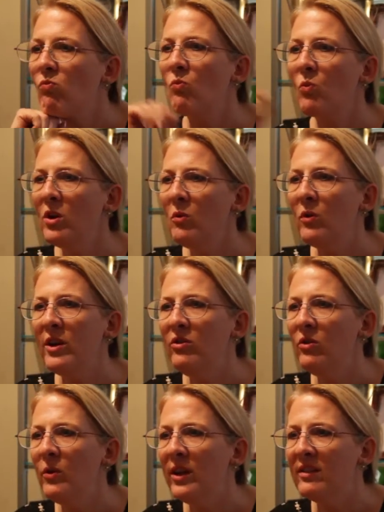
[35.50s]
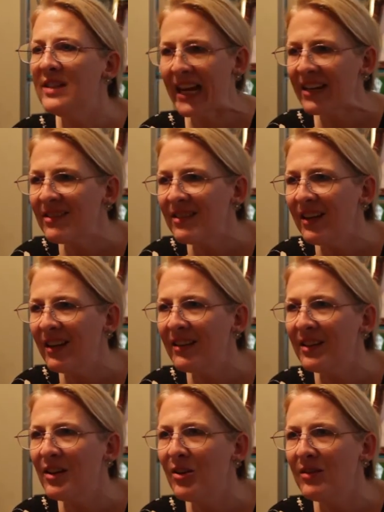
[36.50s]
What are, what are you doing? Texting at
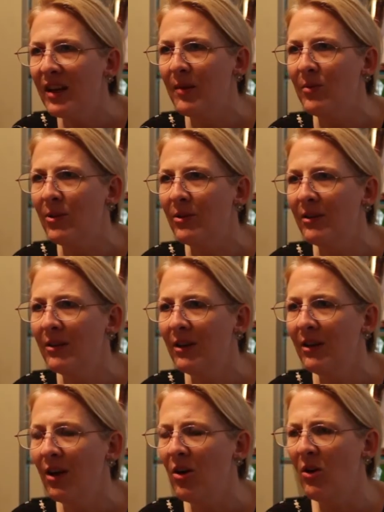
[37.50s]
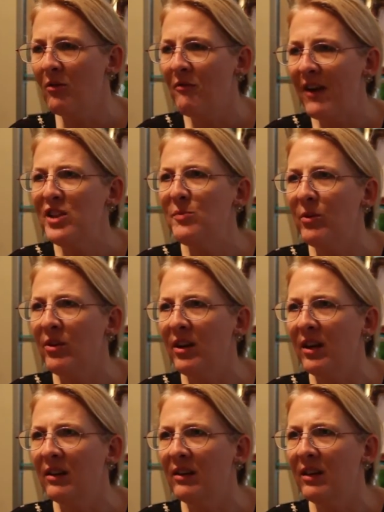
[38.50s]
the dinner table or, or
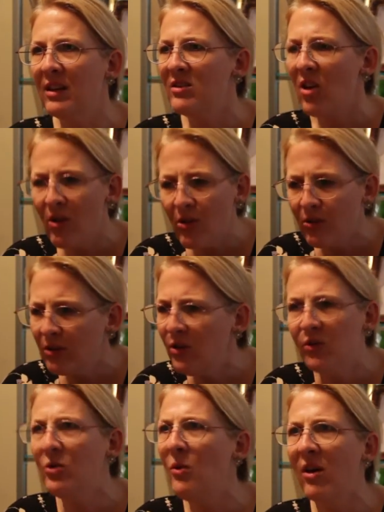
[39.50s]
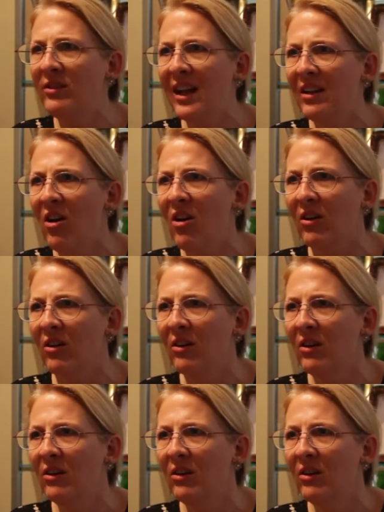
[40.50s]
Facebooking? That's all you do all day long.